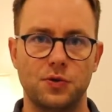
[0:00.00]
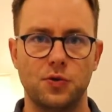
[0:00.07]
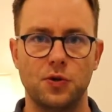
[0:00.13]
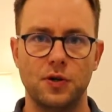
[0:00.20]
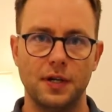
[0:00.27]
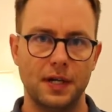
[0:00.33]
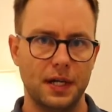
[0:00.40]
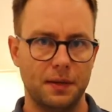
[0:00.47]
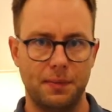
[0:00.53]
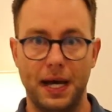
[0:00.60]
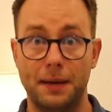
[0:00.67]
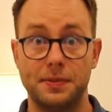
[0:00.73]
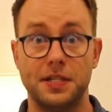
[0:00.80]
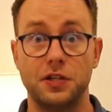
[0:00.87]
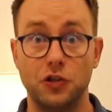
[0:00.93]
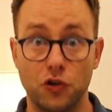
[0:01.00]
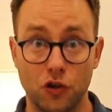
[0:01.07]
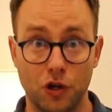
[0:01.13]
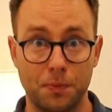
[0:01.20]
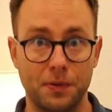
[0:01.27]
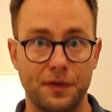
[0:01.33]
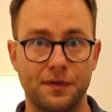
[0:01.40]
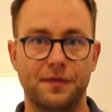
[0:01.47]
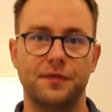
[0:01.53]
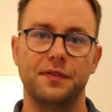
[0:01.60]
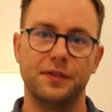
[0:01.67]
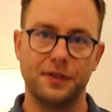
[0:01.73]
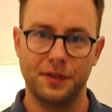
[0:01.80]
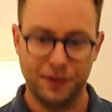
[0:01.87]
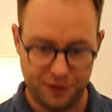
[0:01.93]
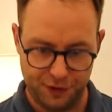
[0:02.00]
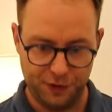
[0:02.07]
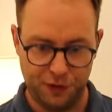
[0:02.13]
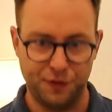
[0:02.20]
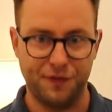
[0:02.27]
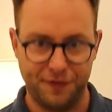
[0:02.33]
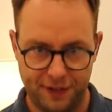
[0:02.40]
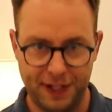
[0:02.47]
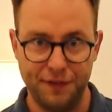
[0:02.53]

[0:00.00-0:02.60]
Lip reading: or perhaps in Europe you've